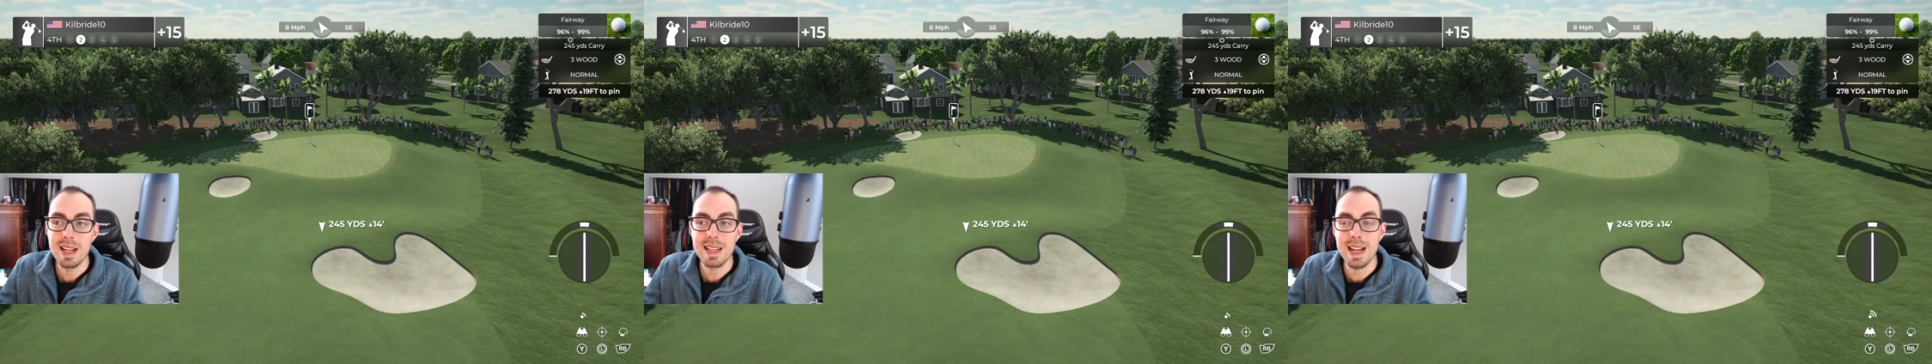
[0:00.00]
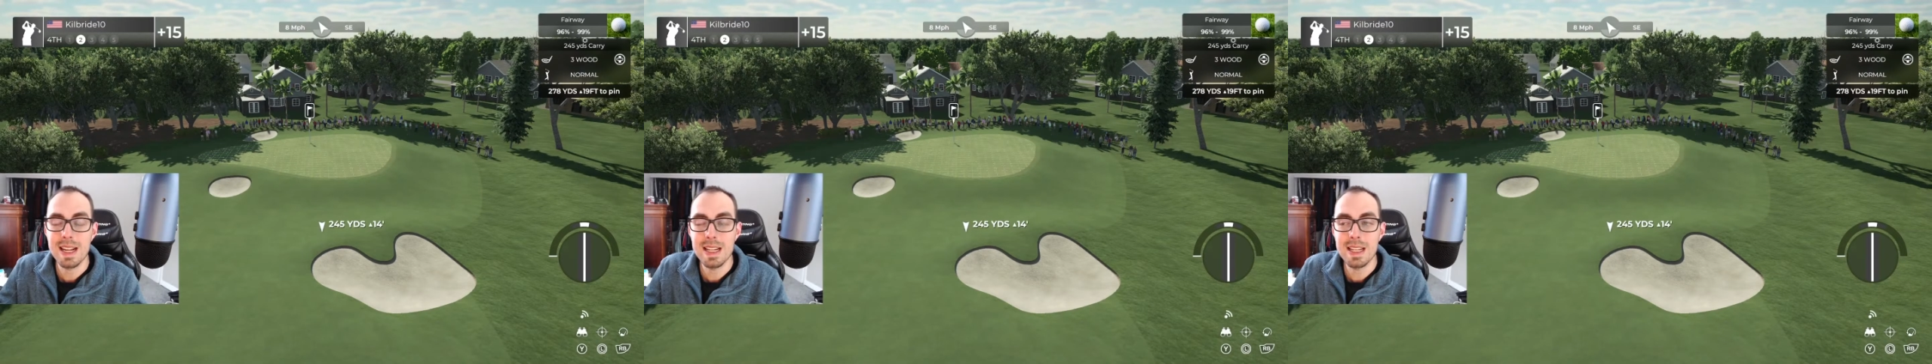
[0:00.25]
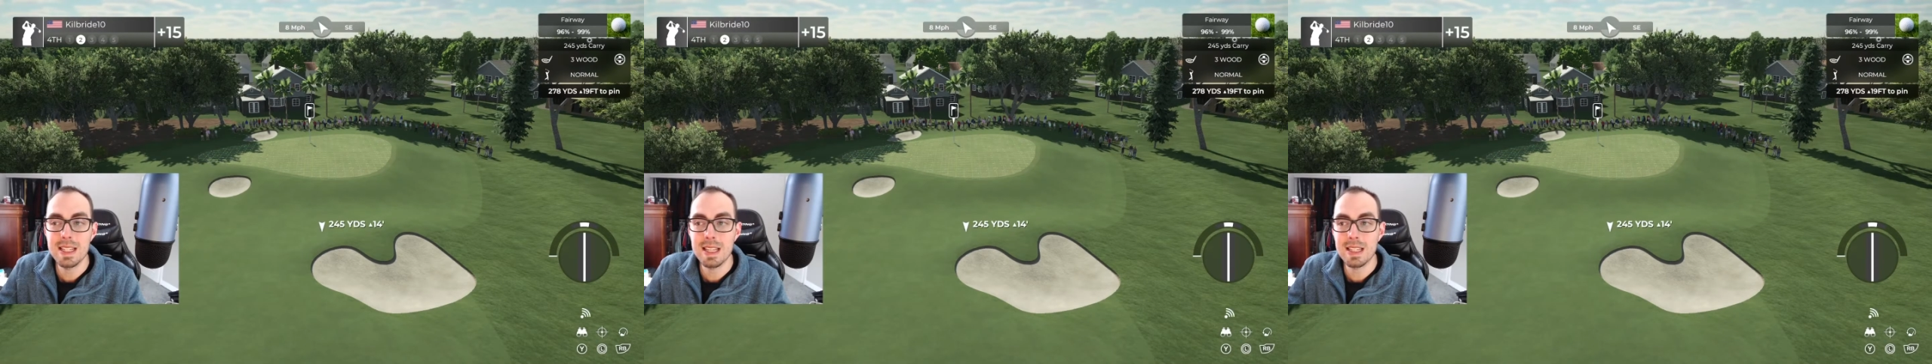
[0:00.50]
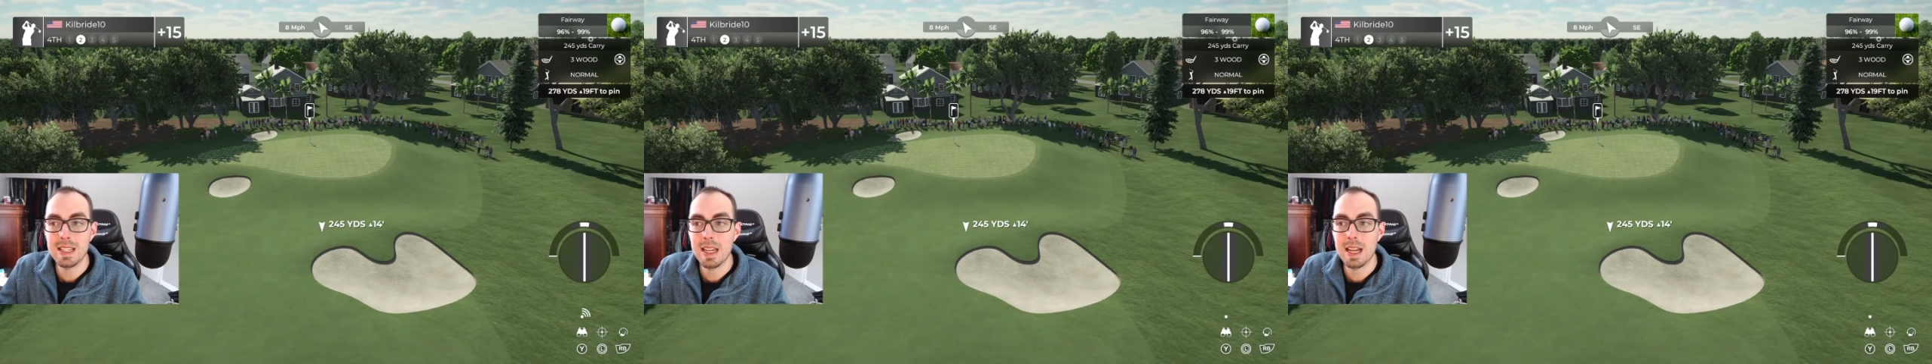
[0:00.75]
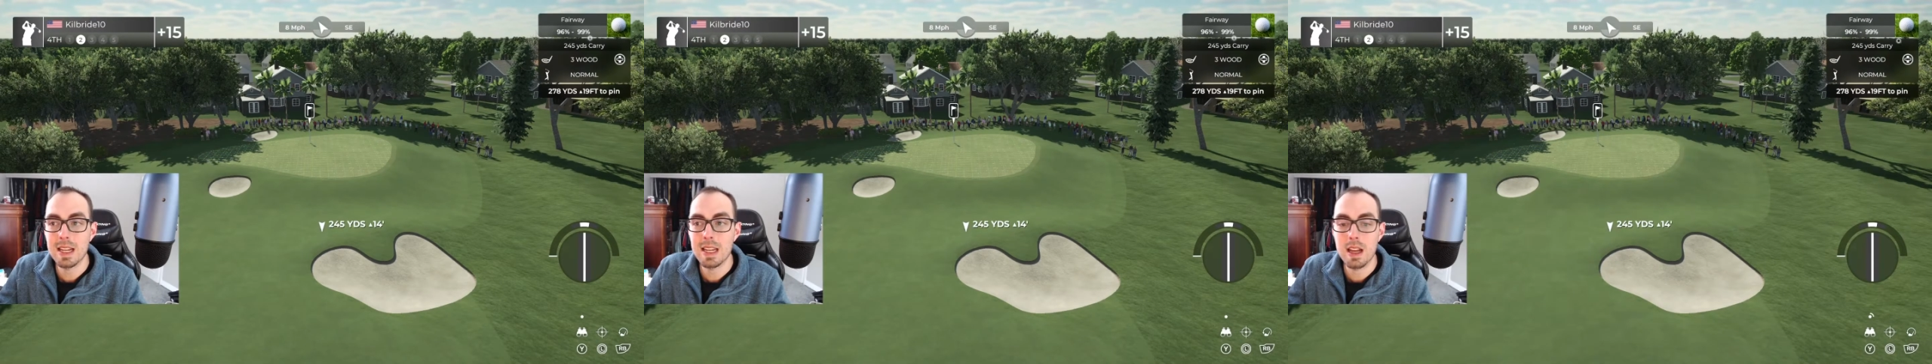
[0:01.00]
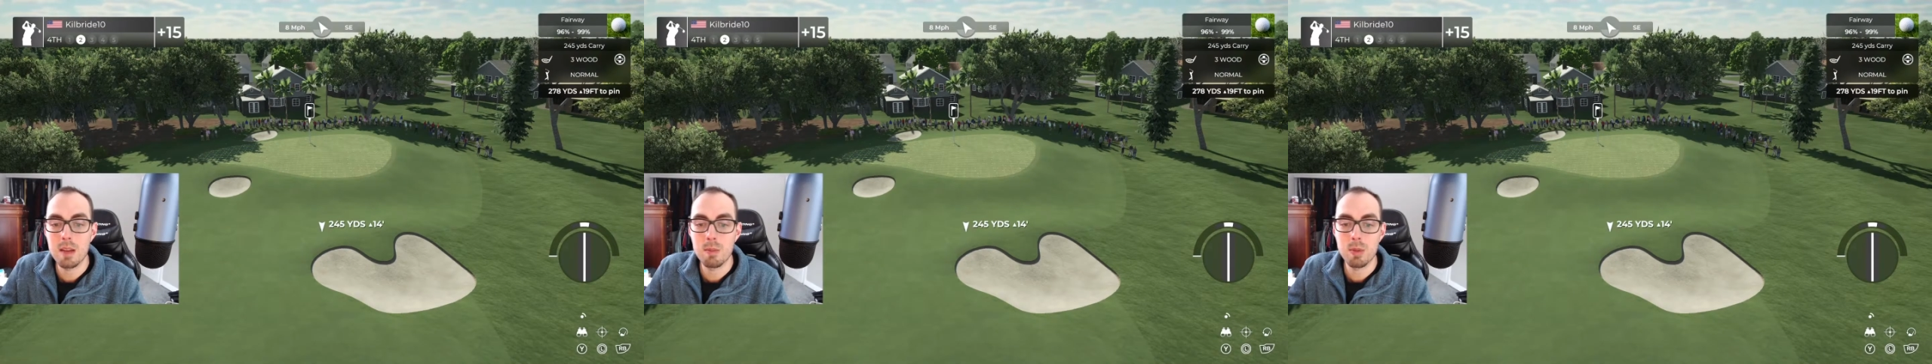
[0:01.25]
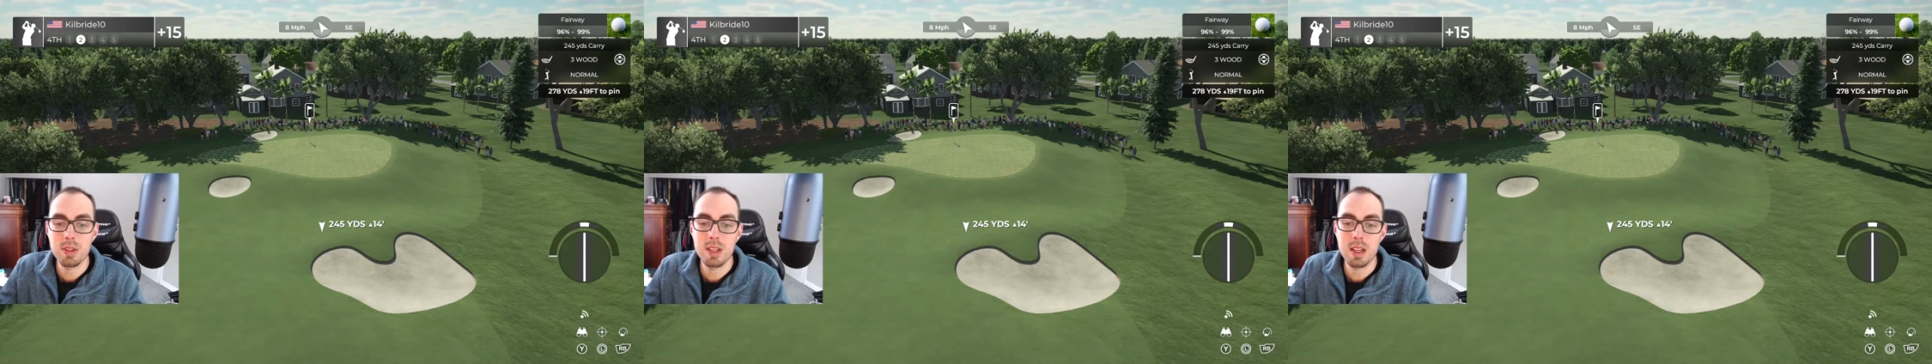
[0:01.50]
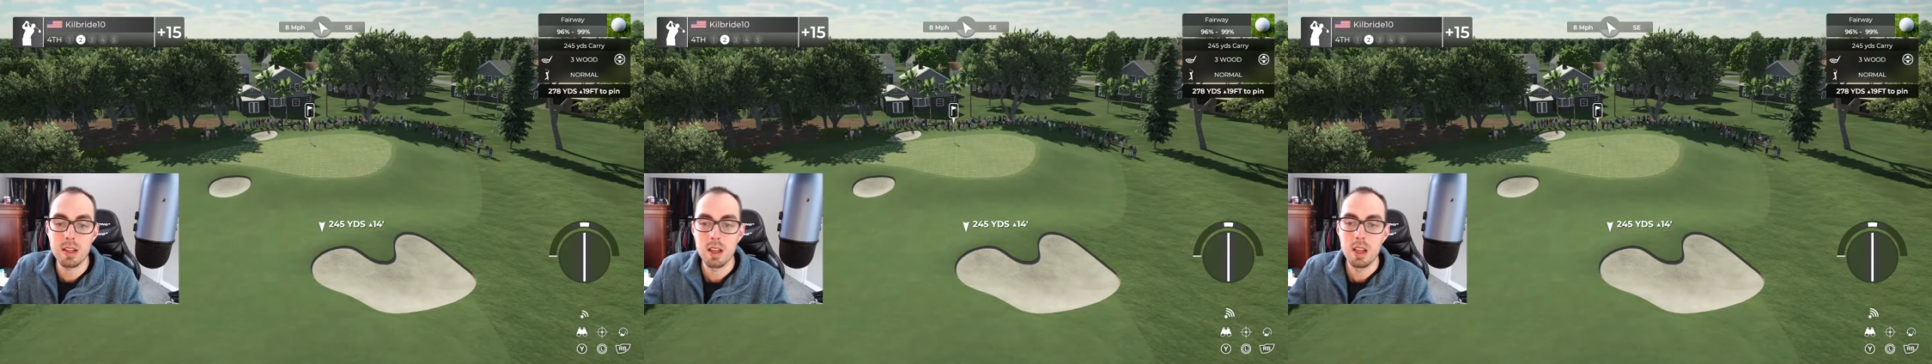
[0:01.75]
96 to
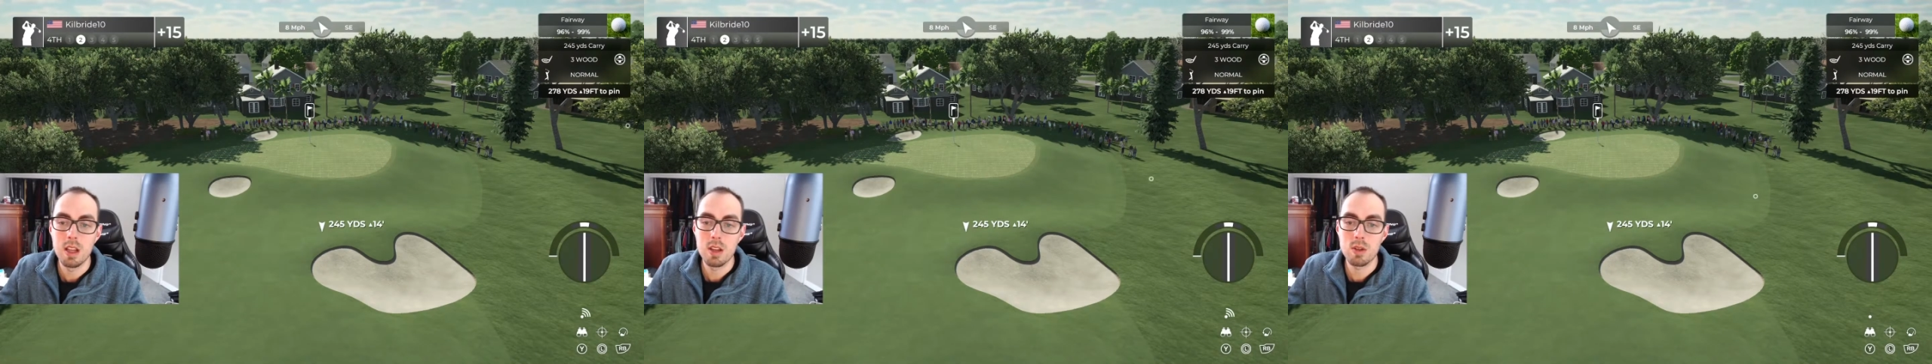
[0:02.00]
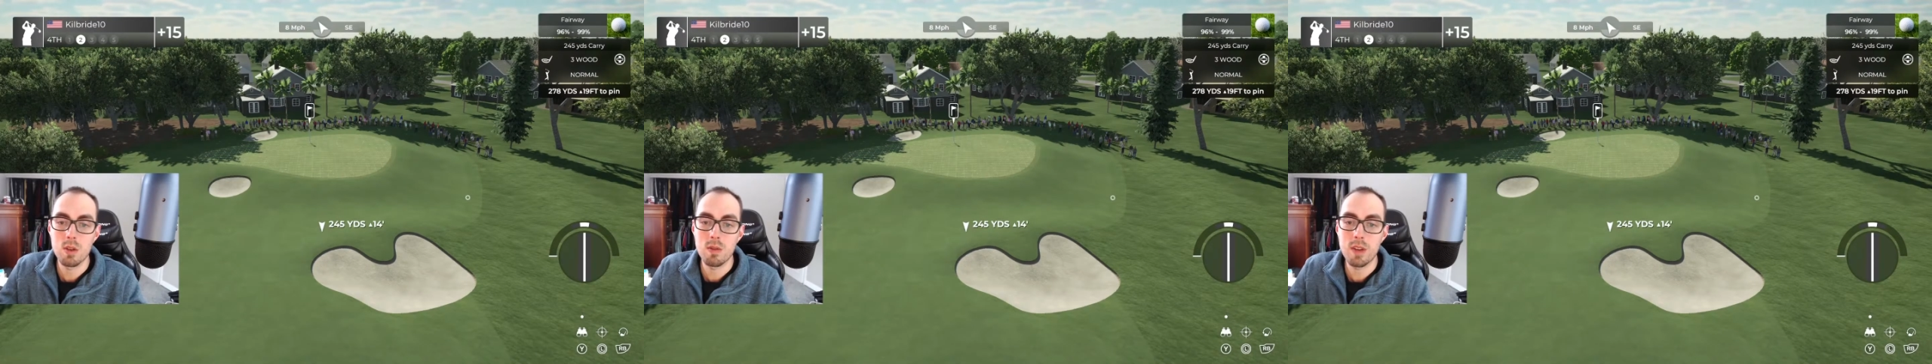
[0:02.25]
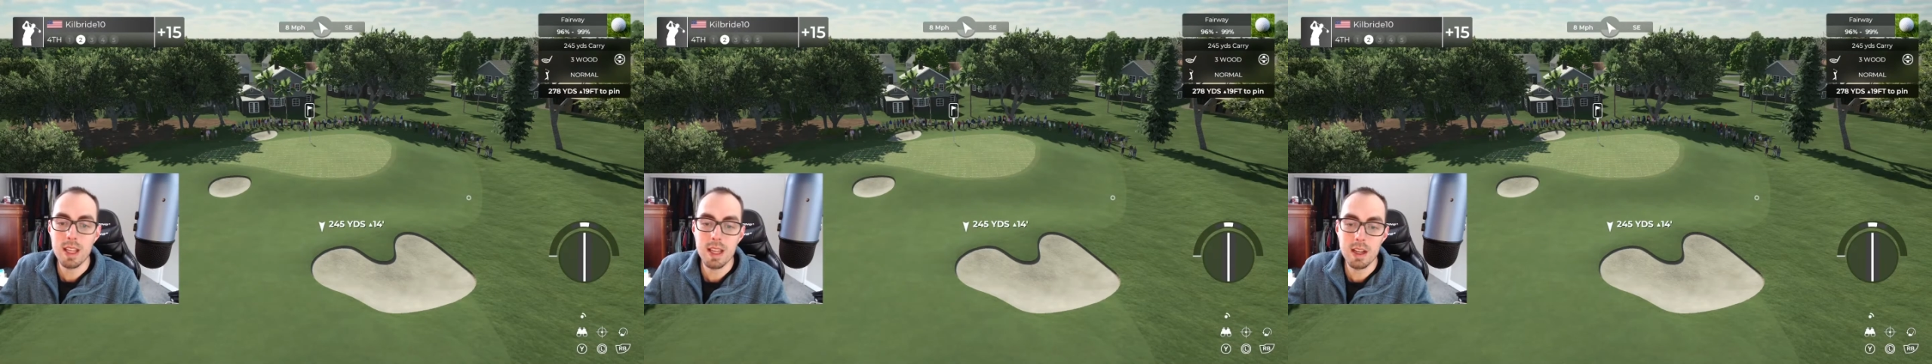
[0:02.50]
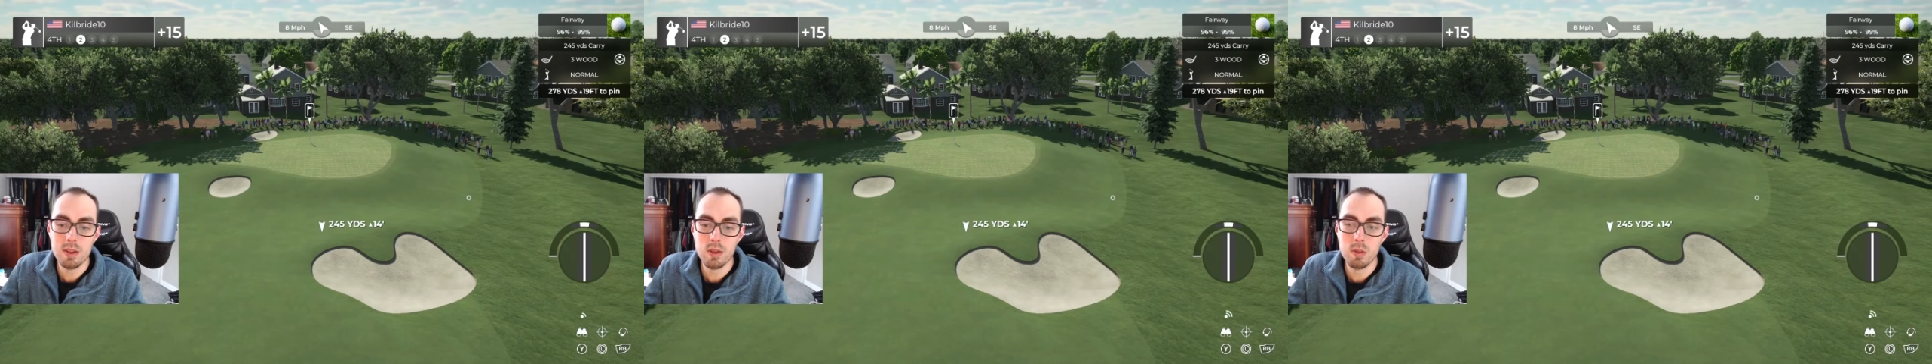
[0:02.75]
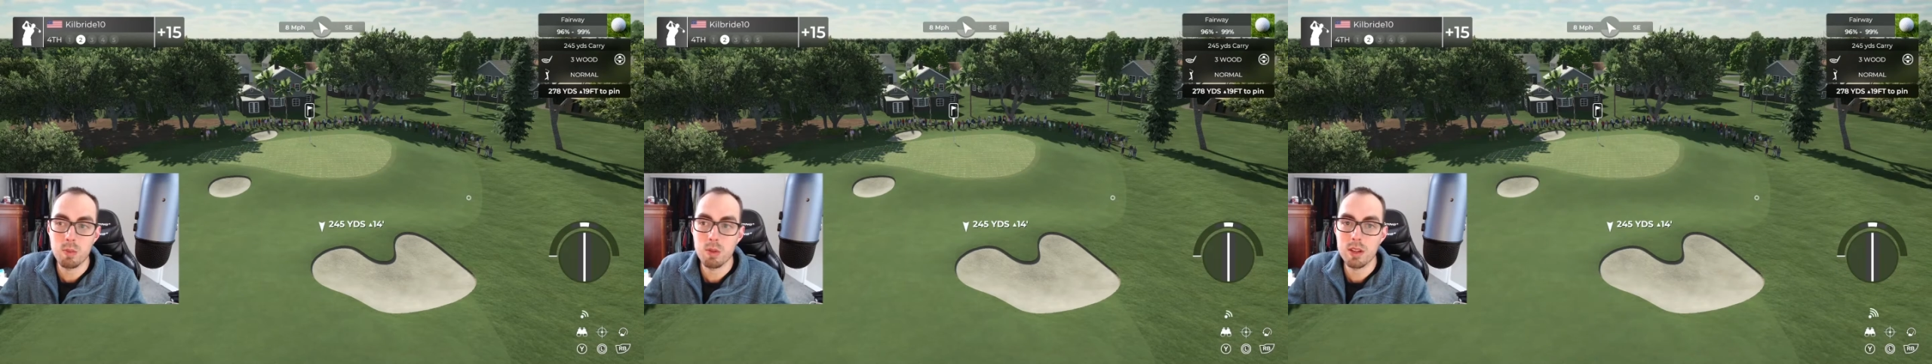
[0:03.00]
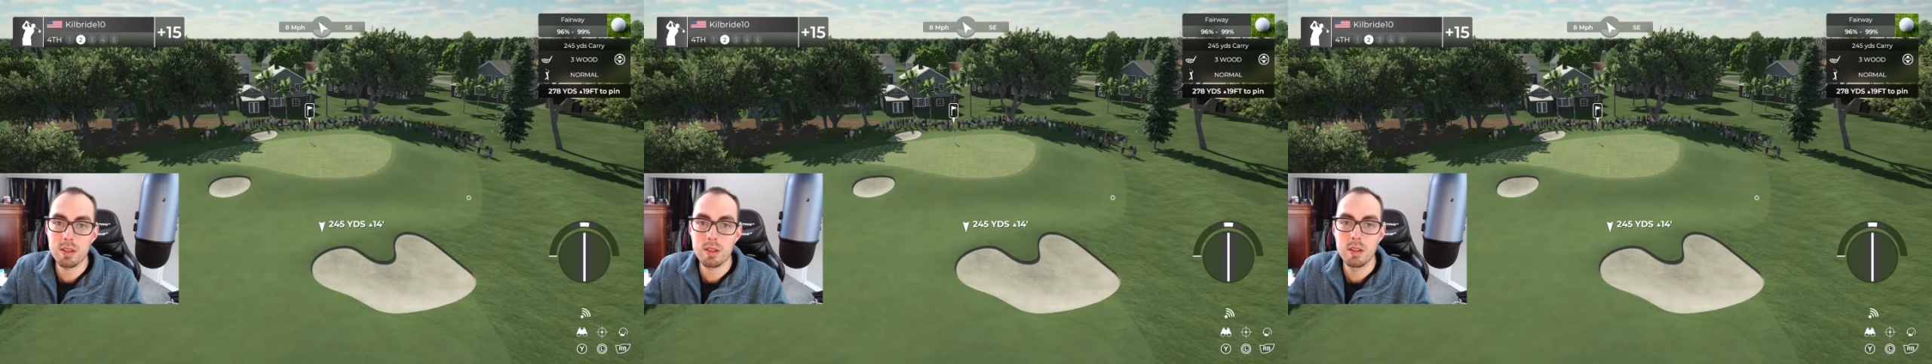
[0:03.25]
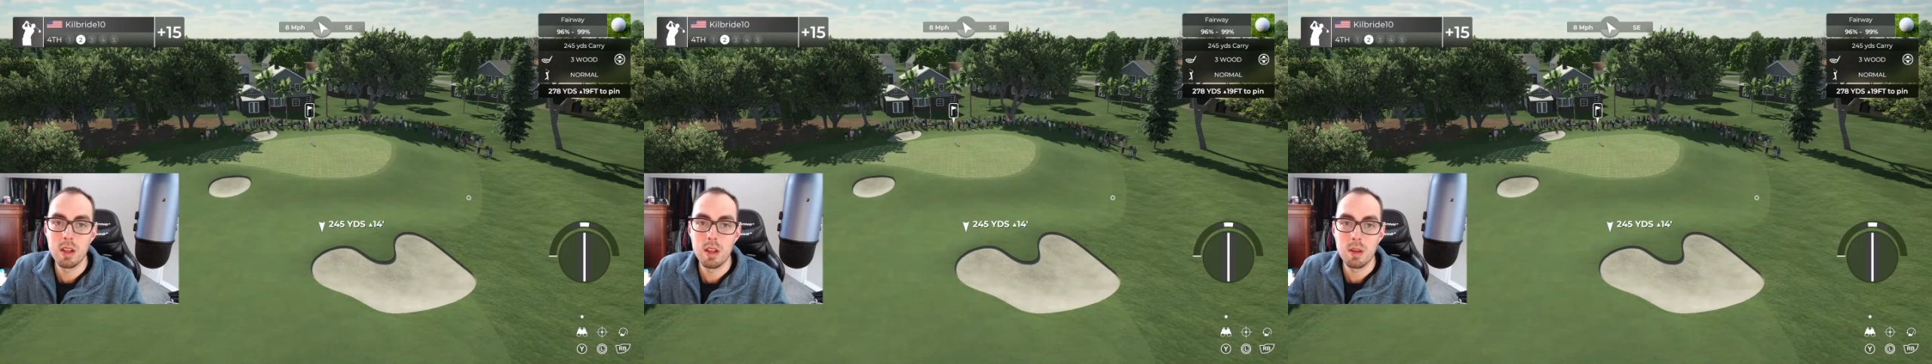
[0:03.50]
99%. So if I actually press